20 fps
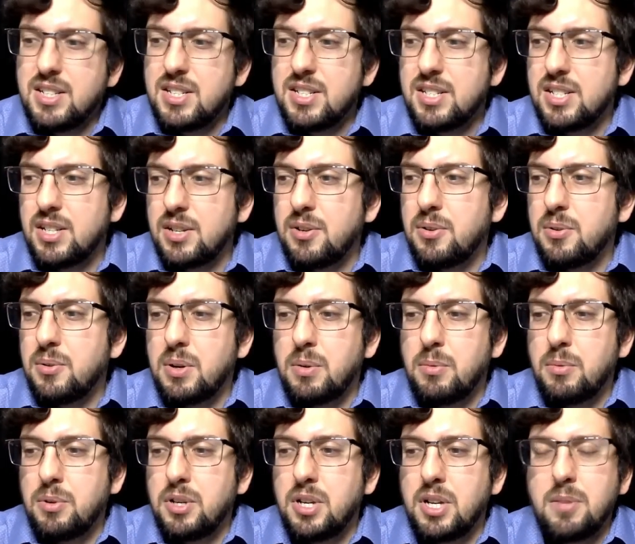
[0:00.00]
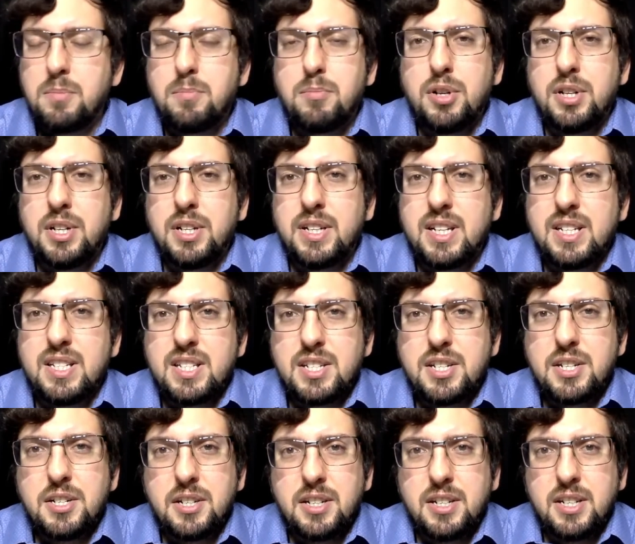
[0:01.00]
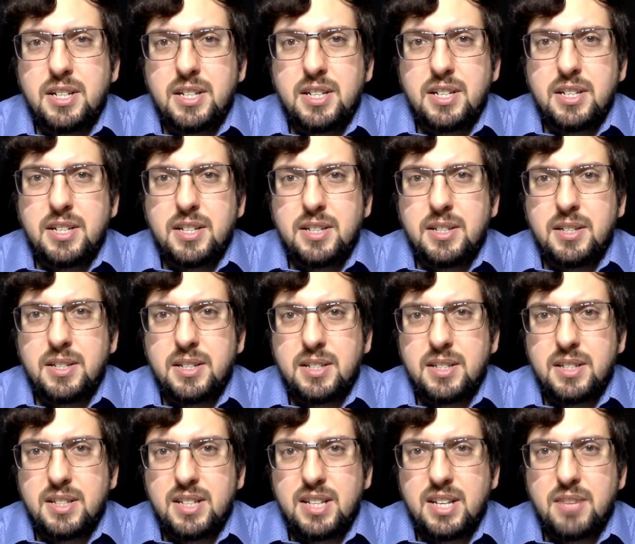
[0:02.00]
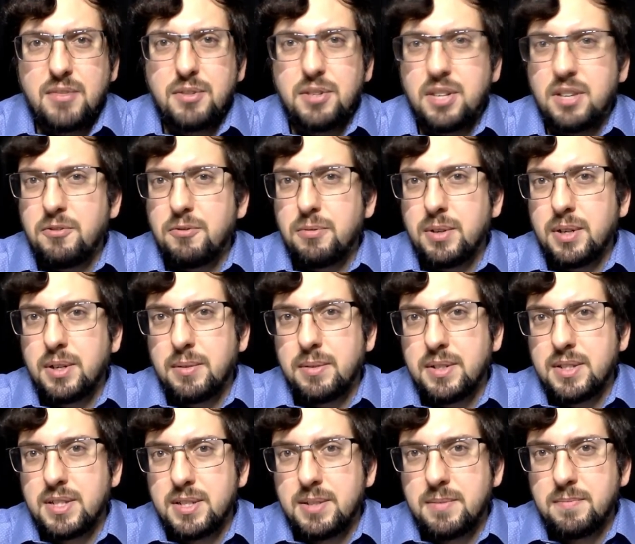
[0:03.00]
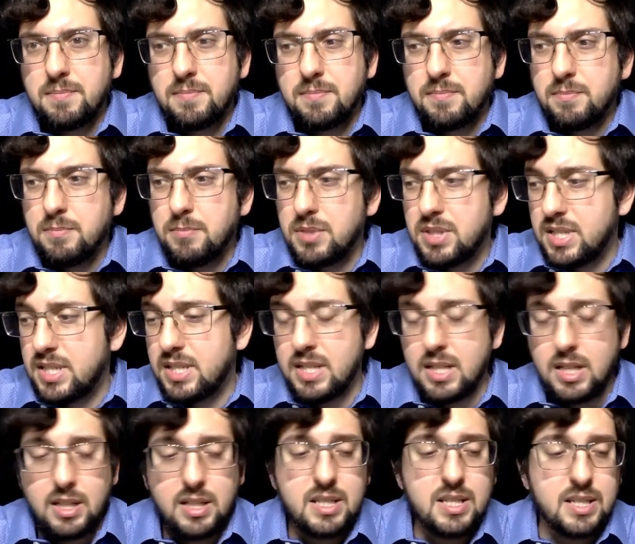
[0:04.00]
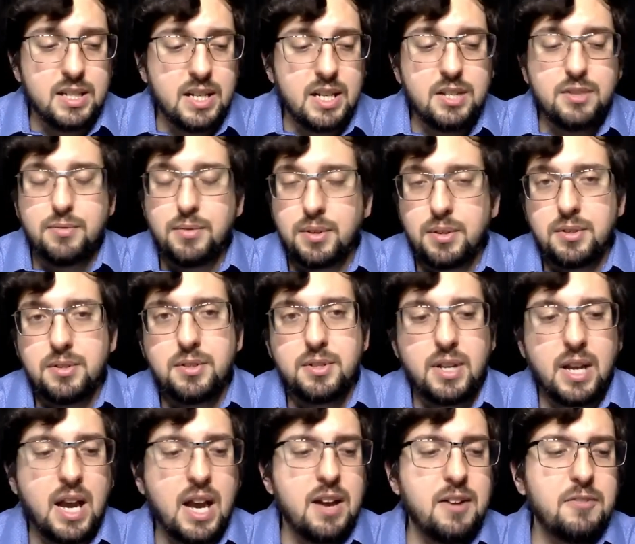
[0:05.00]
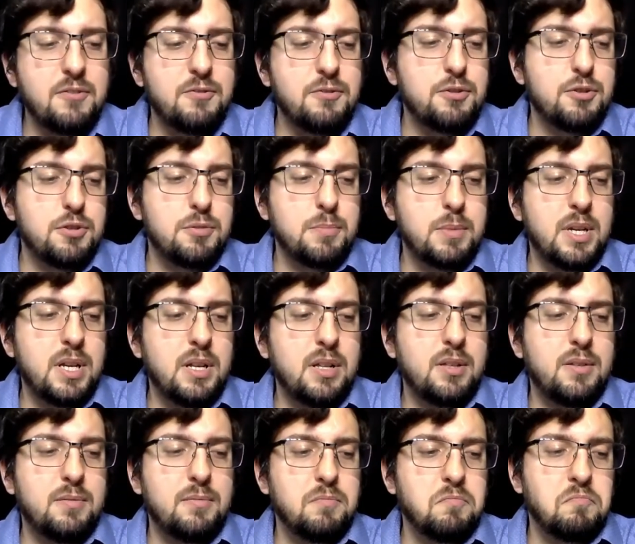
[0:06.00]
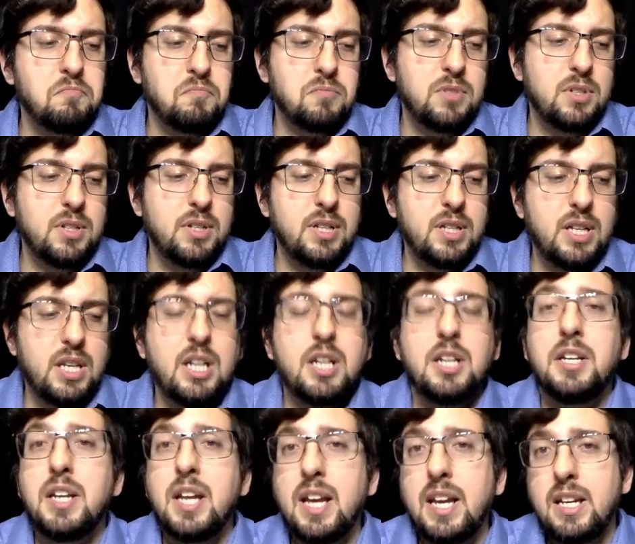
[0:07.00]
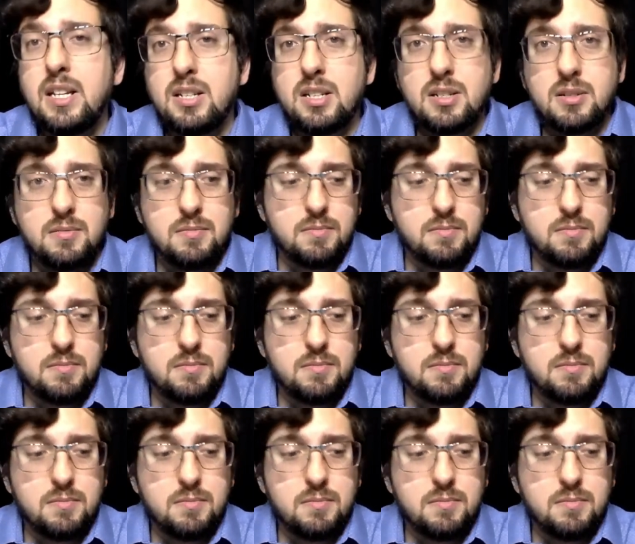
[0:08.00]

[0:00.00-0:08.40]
So I would not put it as a good uh, everyday fragrance. Still, it's a nice fragrance to have, to smell, in a date.